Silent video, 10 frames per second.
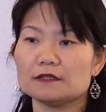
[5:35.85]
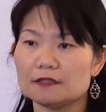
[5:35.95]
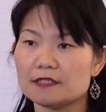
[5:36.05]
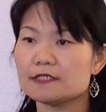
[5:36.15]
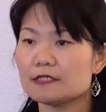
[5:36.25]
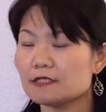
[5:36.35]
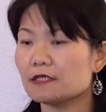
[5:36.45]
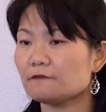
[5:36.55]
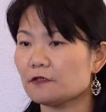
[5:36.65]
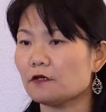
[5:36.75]
This is a
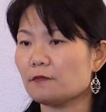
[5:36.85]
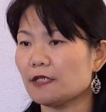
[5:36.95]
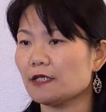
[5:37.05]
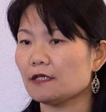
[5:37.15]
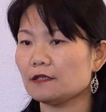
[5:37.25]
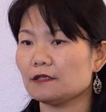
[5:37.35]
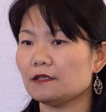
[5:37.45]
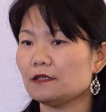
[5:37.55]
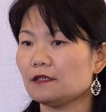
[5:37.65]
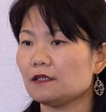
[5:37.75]
phenomenon
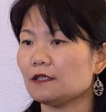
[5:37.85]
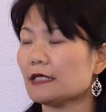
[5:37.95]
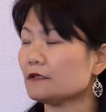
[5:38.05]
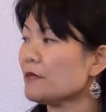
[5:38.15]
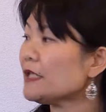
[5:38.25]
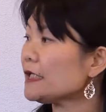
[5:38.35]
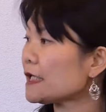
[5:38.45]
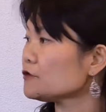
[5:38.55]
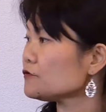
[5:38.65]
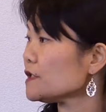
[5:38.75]
that many
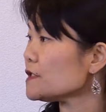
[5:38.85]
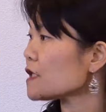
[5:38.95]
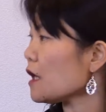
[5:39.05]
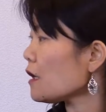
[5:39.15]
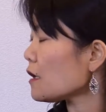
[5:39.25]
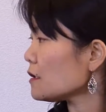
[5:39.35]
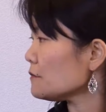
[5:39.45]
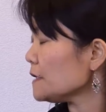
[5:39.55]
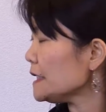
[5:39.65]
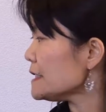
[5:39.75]
countries are
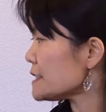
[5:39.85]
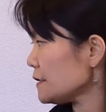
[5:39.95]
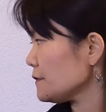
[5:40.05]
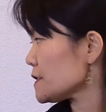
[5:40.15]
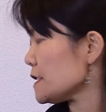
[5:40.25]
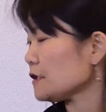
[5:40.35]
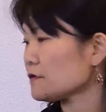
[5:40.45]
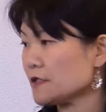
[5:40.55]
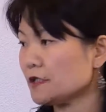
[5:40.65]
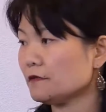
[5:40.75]
really seriously
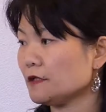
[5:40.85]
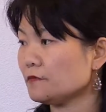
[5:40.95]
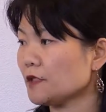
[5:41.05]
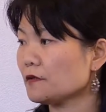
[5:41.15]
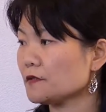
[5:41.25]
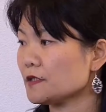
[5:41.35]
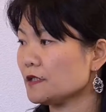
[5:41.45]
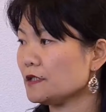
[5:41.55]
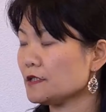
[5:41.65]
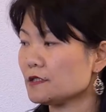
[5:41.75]
considering because
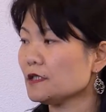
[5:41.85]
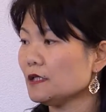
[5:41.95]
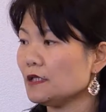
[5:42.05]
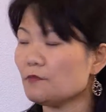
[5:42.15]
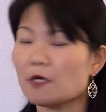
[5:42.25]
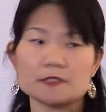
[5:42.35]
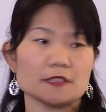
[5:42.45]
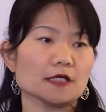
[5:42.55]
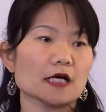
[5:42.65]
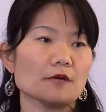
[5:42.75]
it is
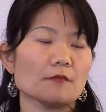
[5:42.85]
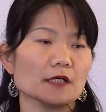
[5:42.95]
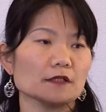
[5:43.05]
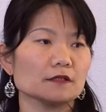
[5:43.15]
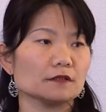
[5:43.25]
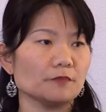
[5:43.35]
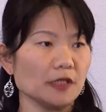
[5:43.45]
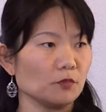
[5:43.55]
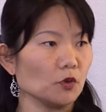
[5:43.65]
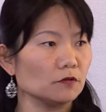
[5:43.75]
emerging among
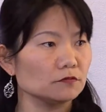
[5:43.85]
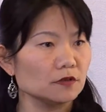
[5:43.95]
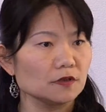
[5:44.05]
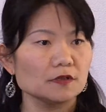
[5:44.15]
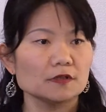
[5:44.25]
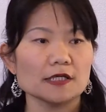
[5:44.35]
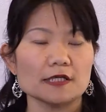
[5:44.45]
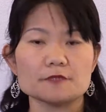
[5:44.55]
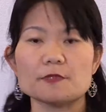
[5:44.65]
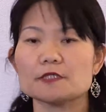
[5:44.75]
people,
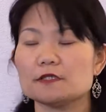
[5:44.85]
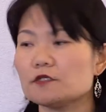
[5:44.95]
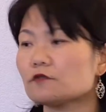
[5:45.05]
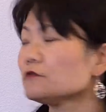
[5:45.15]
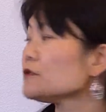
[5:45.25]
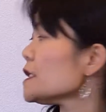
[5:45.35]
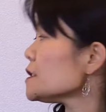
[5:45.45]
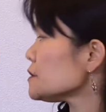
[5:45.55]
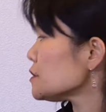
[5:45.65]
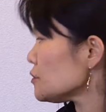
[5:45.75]
especially
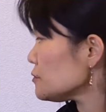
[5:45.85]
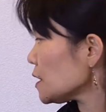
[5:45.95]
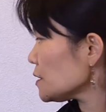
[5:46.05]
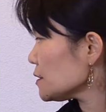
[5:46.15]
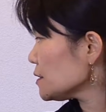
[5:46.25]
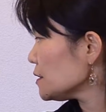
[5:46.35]
school-aged children.